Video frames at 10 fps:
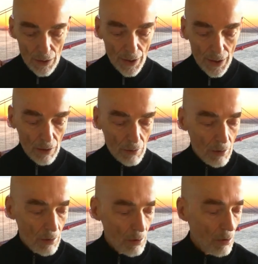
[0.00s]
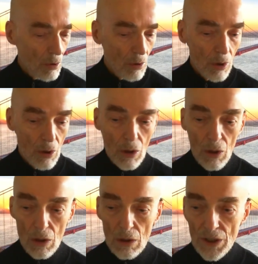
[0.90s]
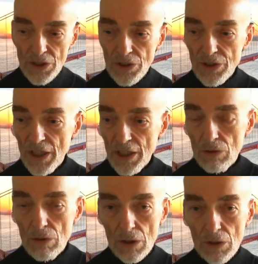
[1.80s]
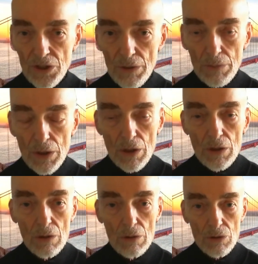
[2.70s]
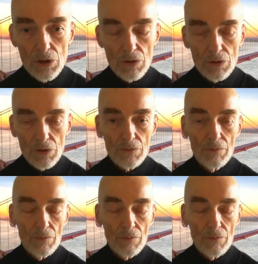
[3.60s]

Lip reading: Now, let's take a look at some conclusions.